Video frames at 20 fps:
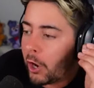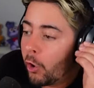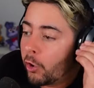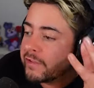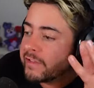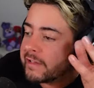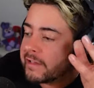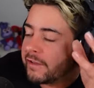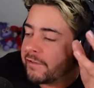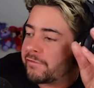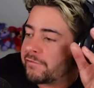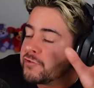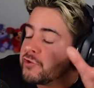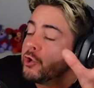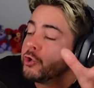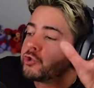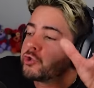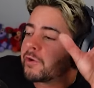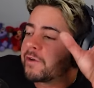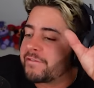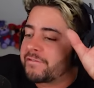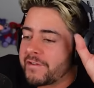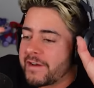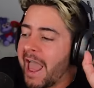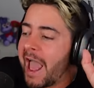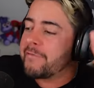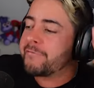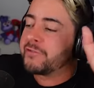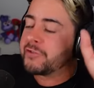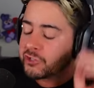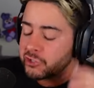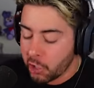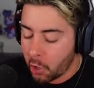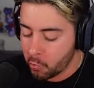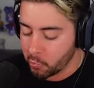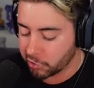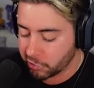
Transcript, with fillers: Honestly, the future of FNAF is so